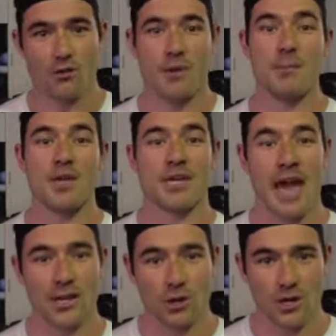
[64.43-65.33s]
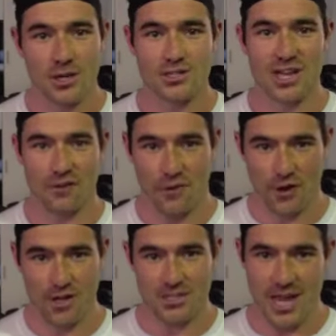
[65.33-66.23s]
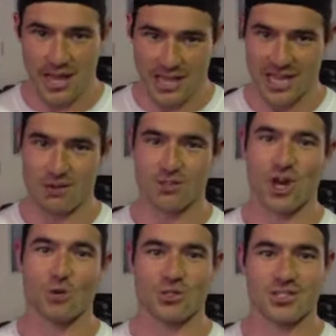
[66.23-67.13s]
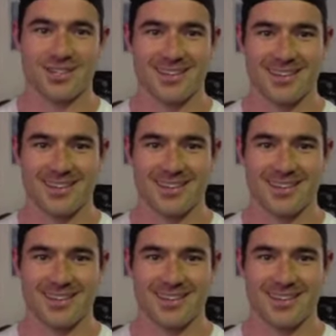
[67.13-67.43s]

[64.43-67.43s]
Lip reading: remember you can do it. So get focused and get your results.